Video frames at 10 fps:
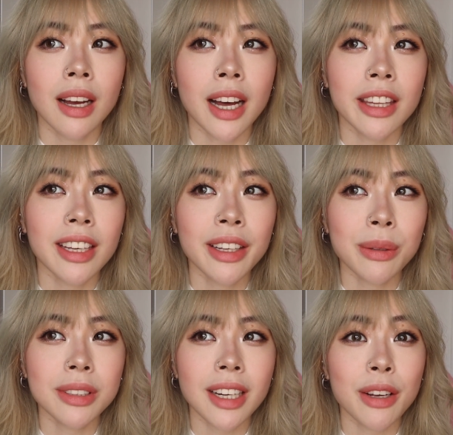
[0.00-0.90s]
I think it
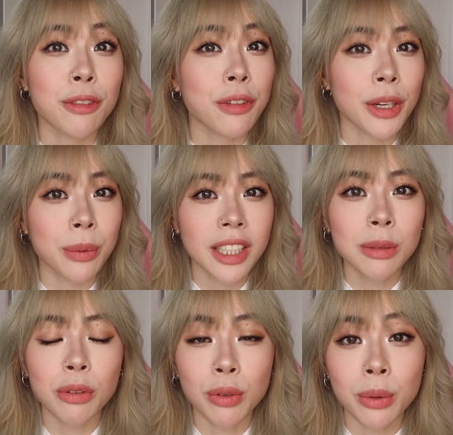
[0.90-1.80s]
was like 3 weeks
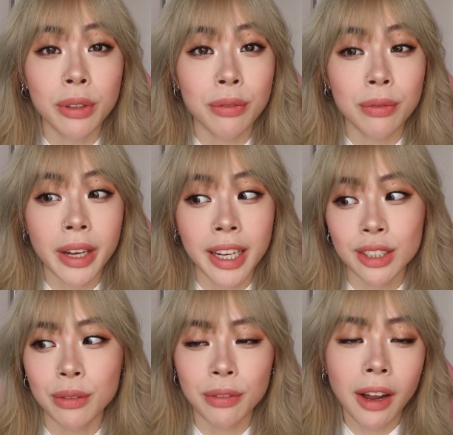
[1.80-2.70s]
before we had
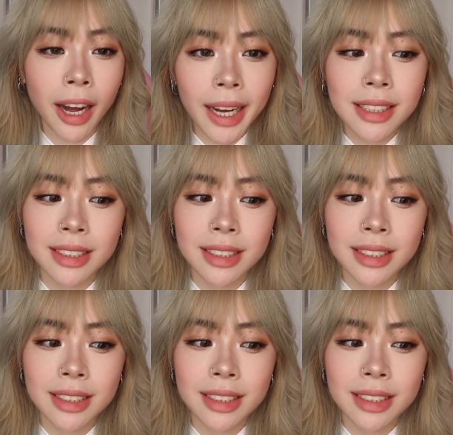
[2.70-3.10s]
to fly,